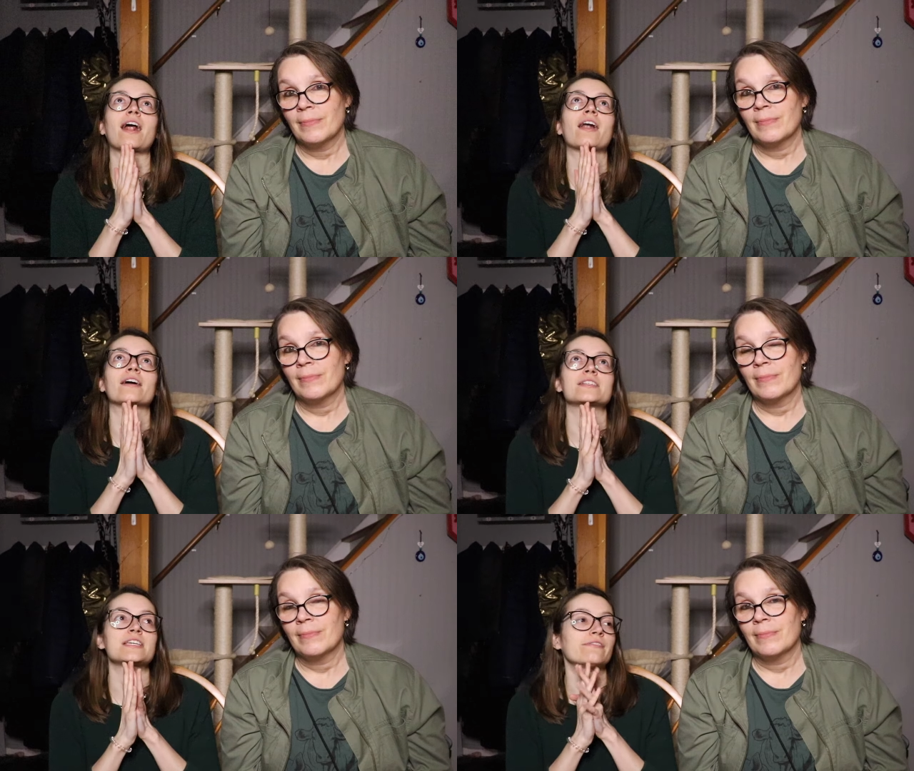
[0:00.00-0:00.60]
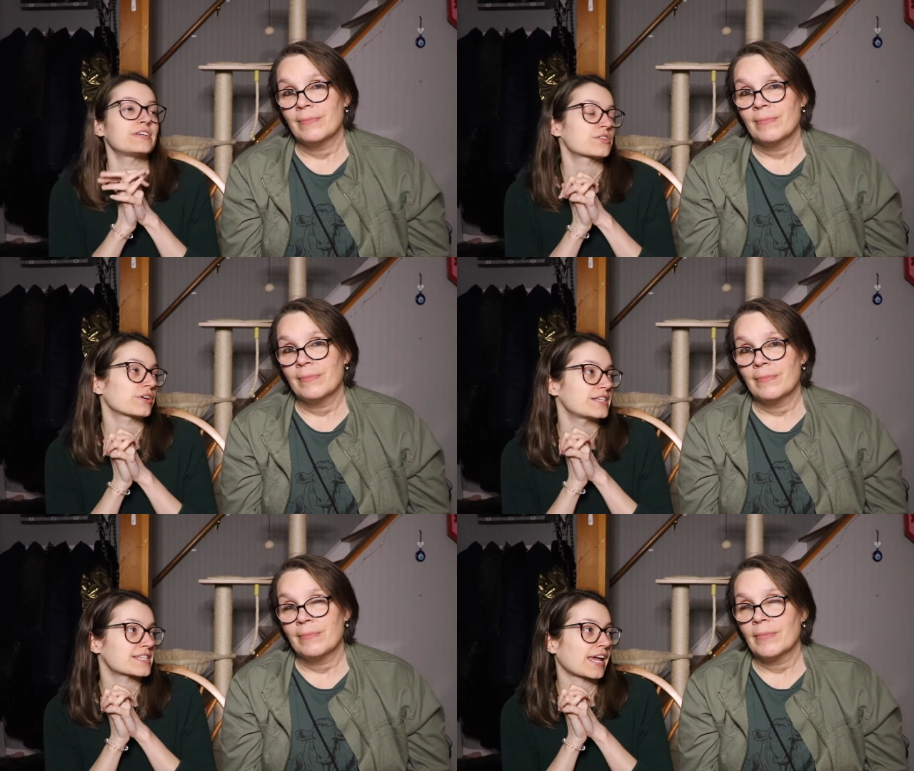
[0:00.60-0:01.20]
Speaker 1: on our TV
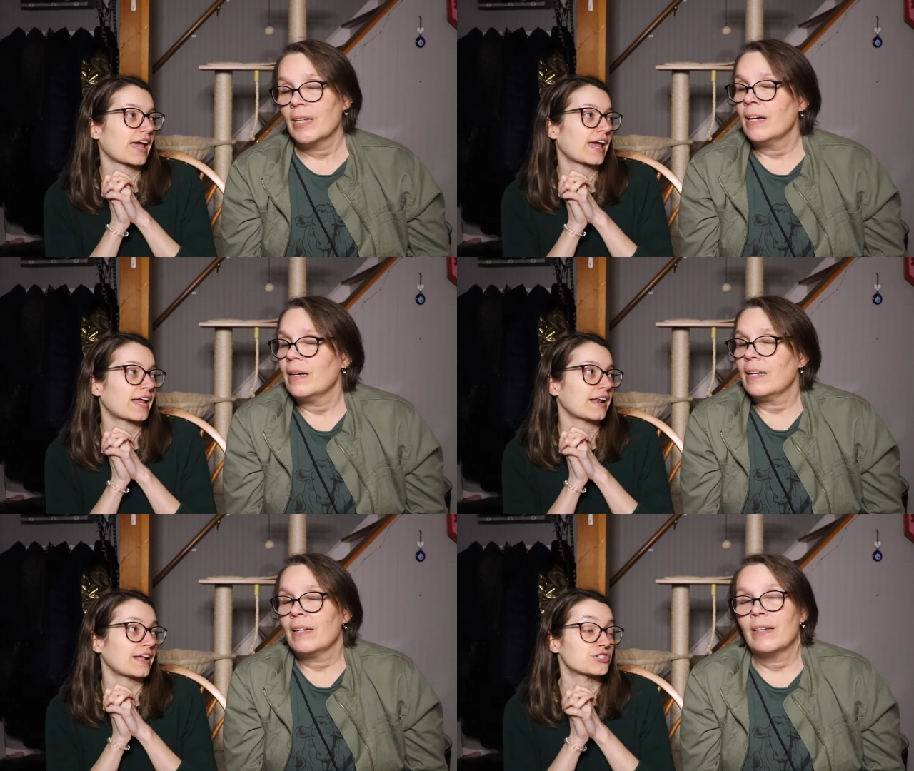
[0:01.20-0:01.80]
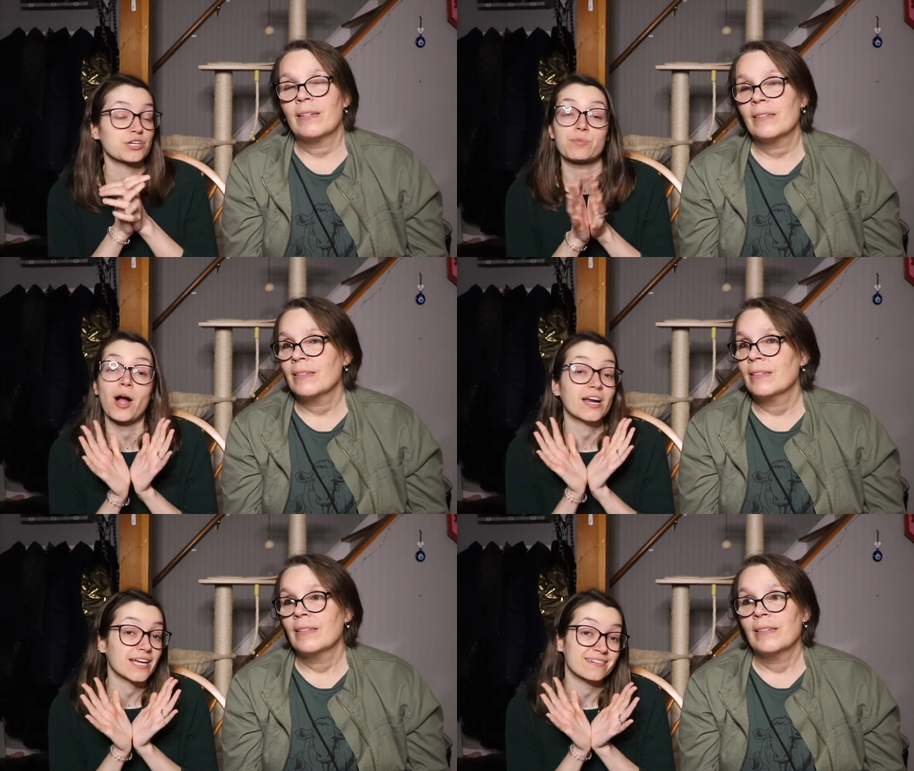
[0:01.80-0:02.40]
screens again, and she
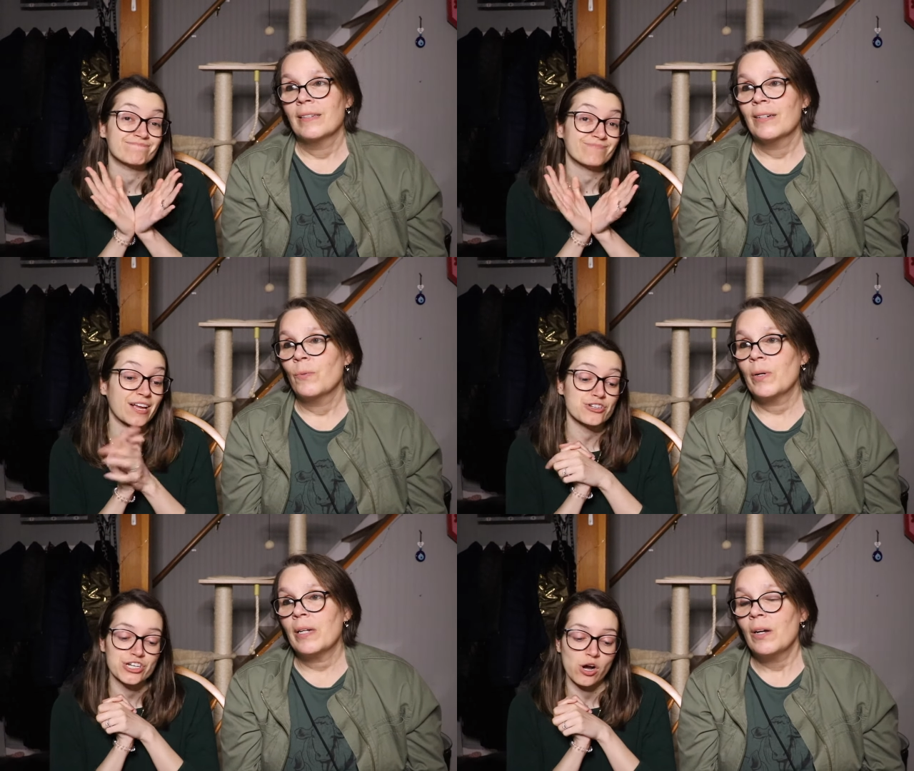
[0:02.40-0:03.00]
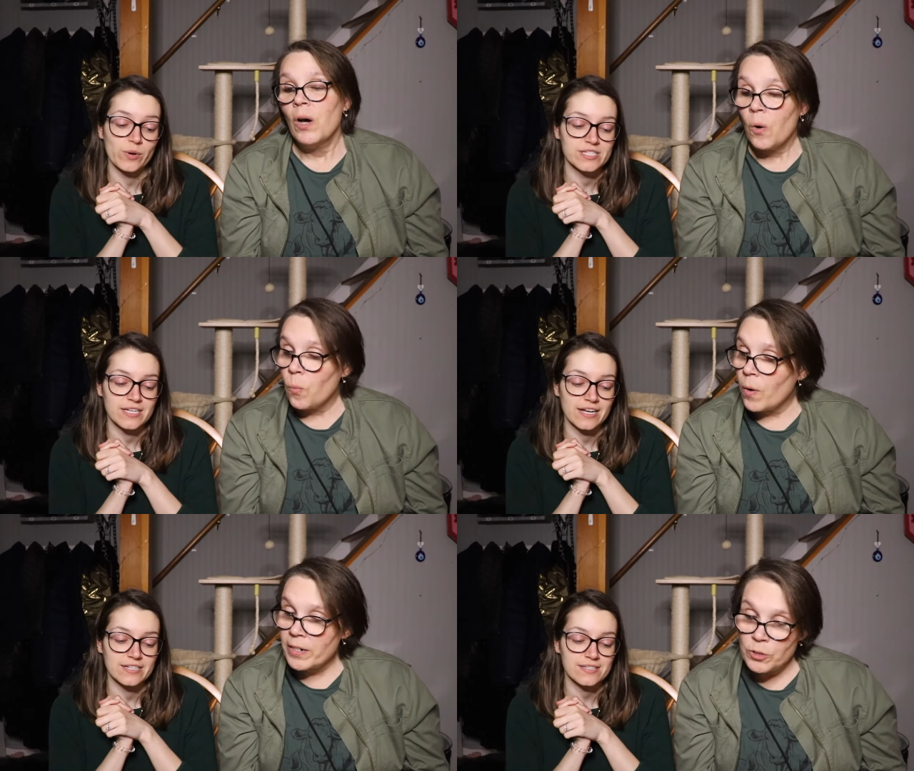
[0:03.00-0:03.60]
brought it as what, she
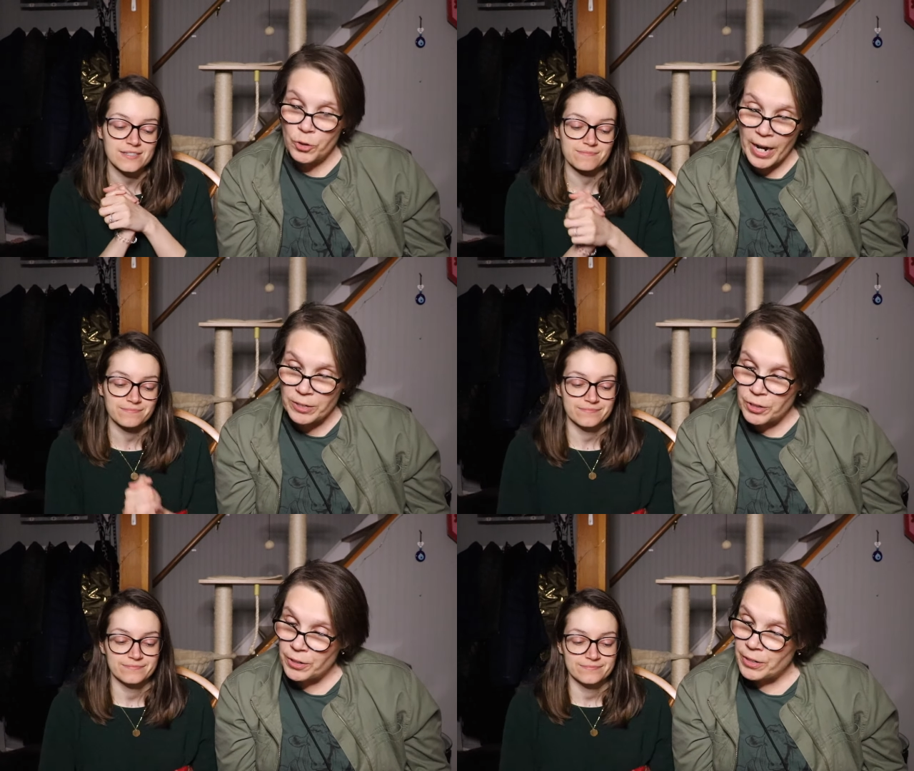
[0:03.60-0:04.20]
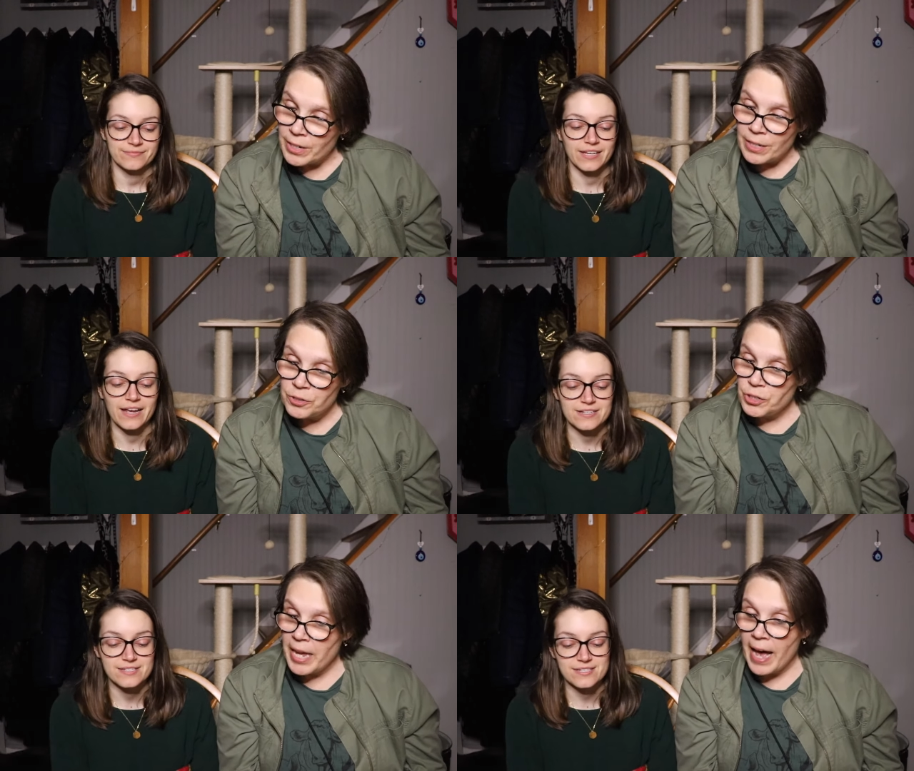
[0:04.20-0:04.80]
always does. What a
Speaker 2: treasure!
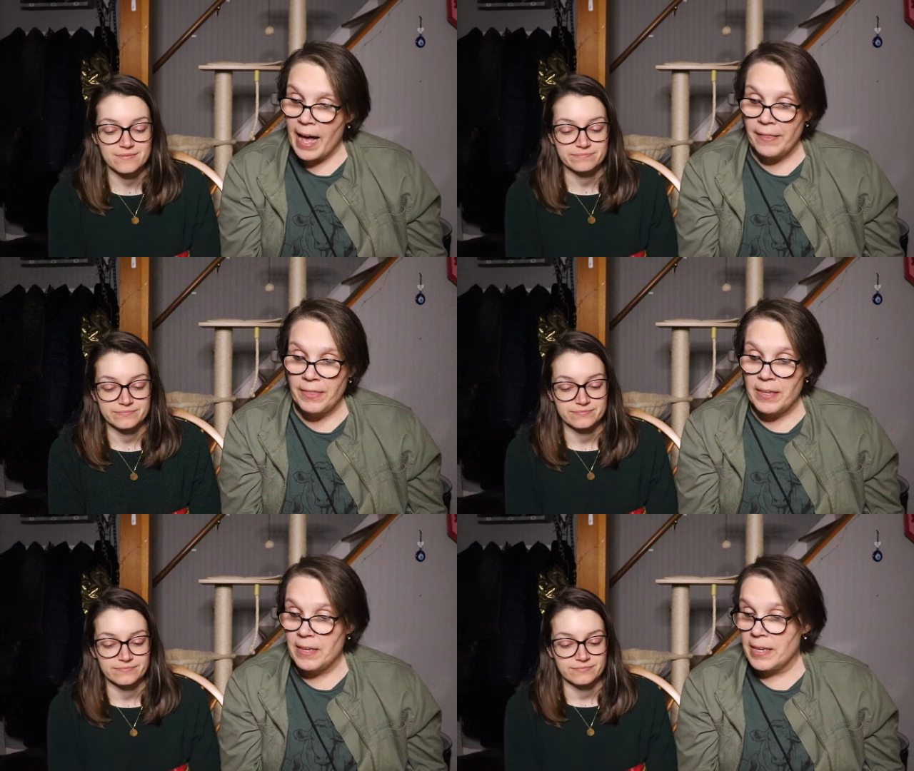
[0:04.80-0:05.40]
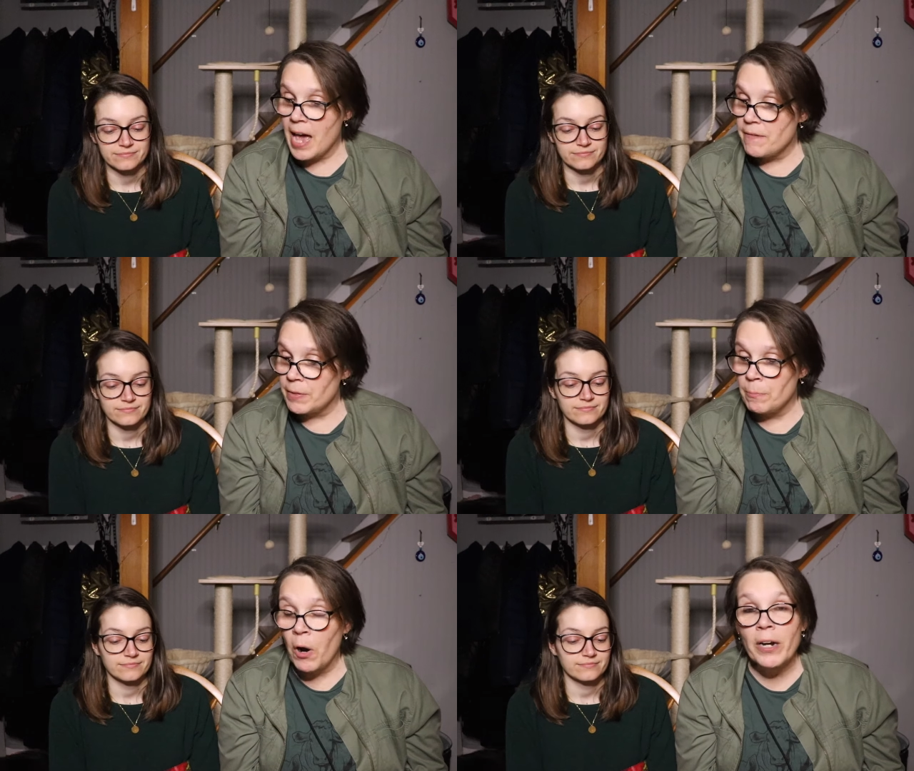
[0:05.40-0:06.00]
Yeah. She had the
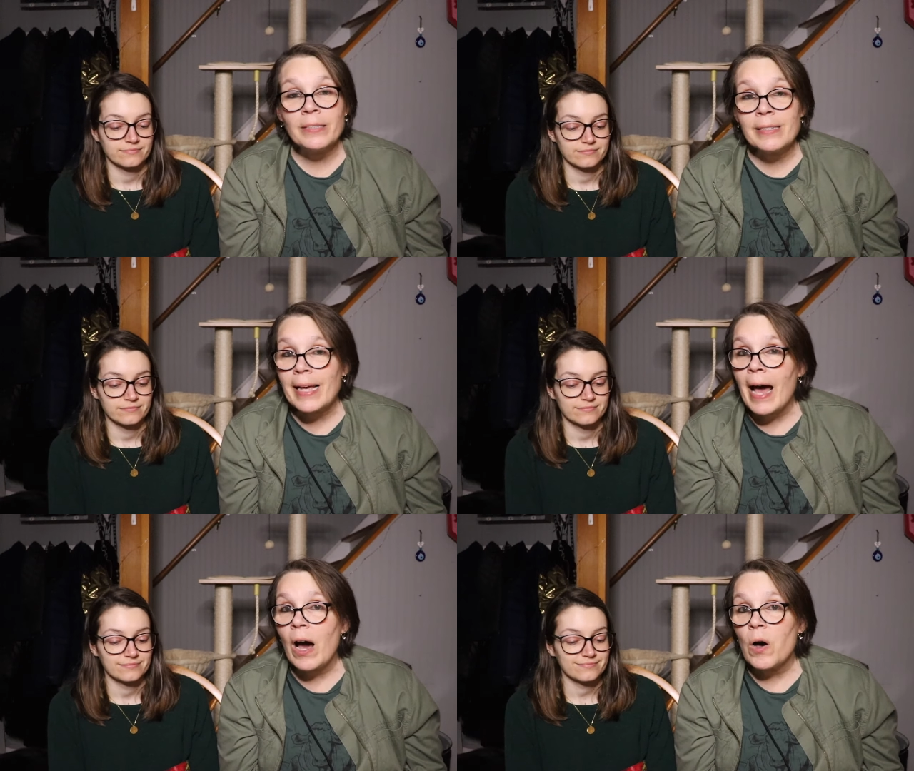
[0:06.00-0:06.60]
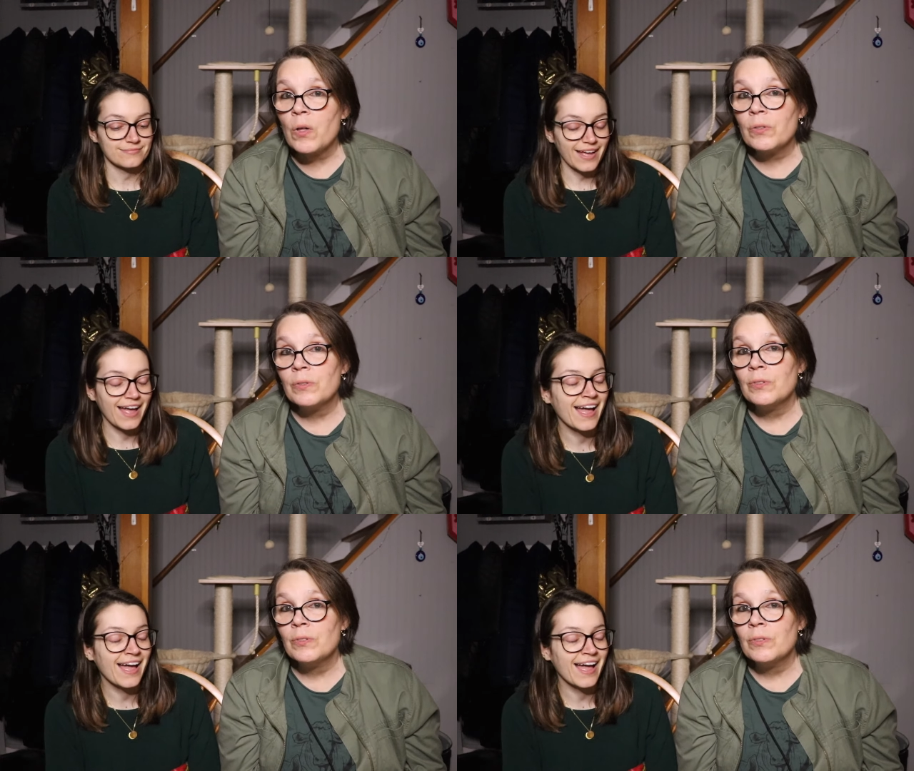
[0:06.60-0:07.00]
Kevin Martin towel.